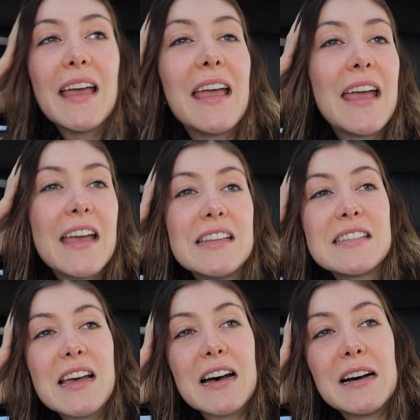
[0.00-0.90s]

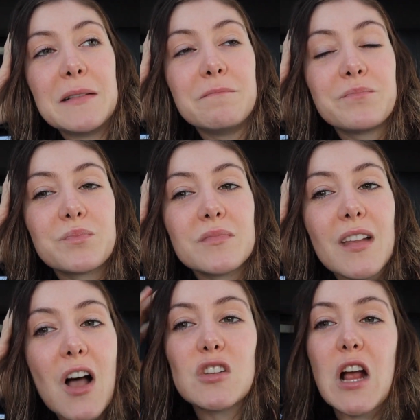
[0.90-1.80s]
And um,
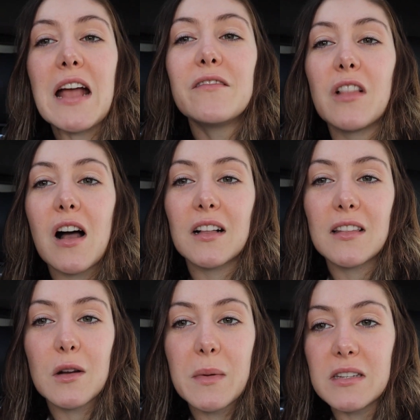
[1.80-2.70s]
I'll try and vlog a
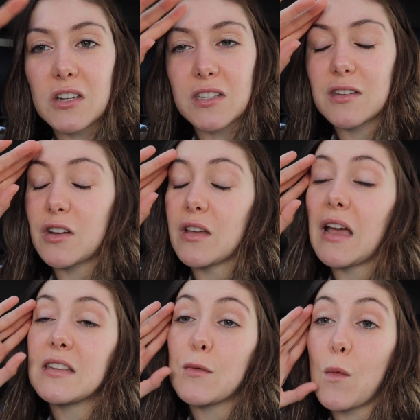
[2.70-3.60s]
little bit just to show you
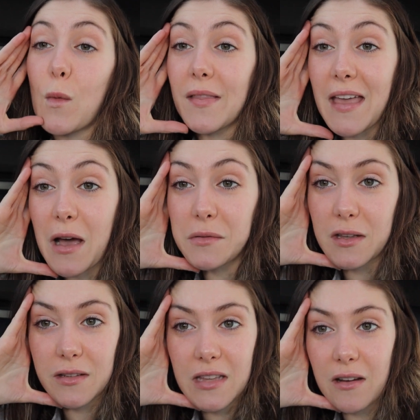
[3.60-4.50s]
guys what the house
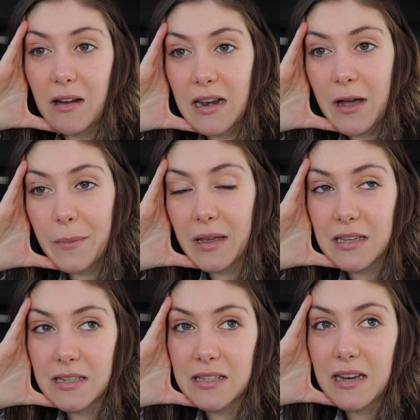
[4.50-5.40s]
looks like right now
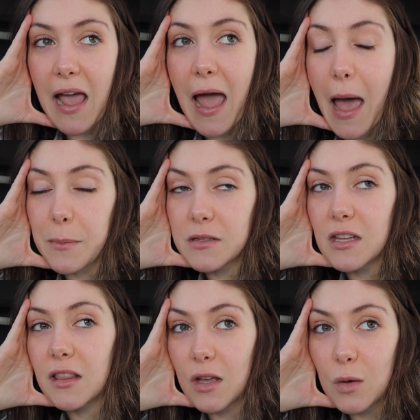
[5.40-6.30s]
because it's an
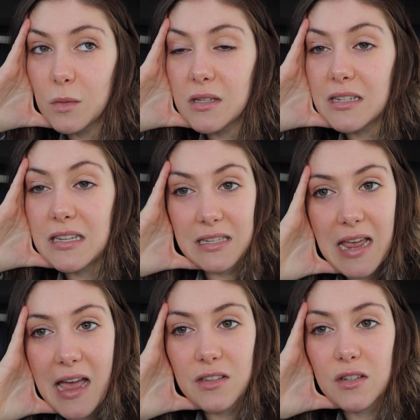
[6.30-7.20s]
absolute
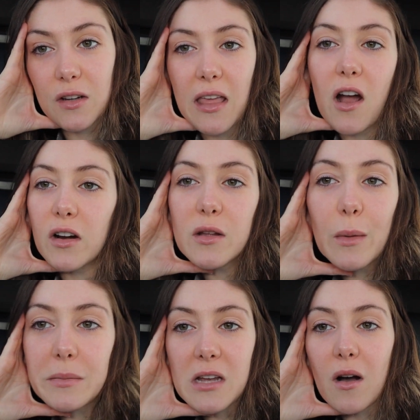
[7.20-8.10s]
disaster. They already
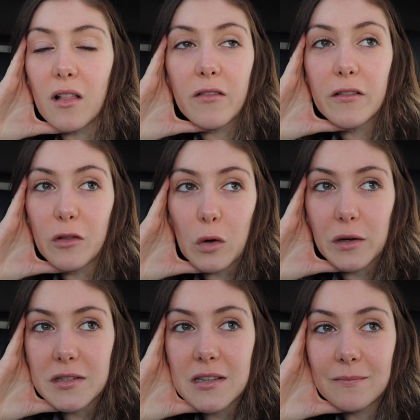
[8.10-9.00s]
ripped out all of our
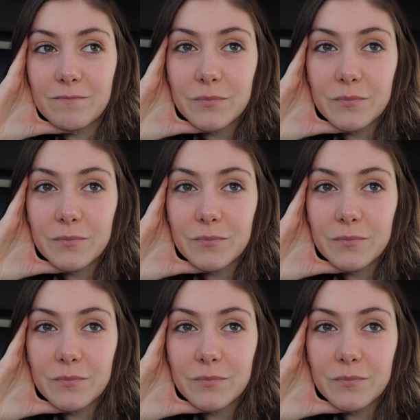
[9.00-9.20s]
floors.